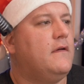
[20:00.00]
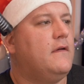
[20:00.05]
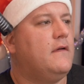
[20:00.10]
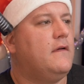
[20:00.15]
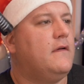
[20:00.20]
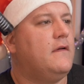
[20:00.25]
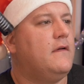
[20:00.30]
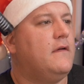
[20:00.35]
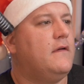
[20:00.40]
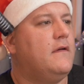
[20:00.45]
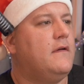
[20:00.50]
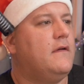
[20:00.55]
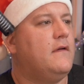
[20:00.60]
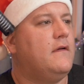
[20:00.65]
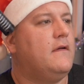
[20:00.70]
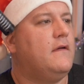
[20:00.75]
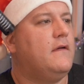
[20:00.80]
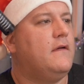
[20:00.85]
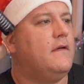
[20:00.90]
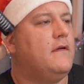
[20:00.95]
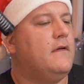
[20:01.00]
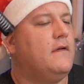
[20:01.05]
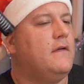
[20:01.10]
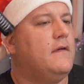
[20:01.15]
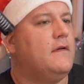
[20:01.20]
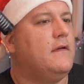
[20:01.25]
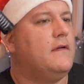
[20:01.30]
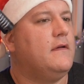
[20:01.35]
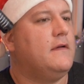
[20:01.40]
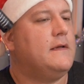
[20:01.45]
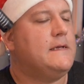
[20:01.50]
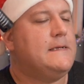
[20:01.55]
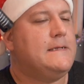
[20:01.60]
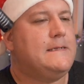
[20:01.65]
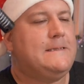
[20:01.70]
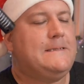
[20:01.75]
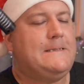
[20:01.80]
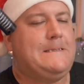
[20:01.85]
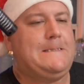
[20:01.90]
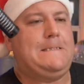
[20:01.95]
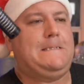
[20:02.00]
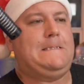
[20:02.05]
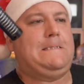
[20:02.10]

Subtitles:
(not speaking)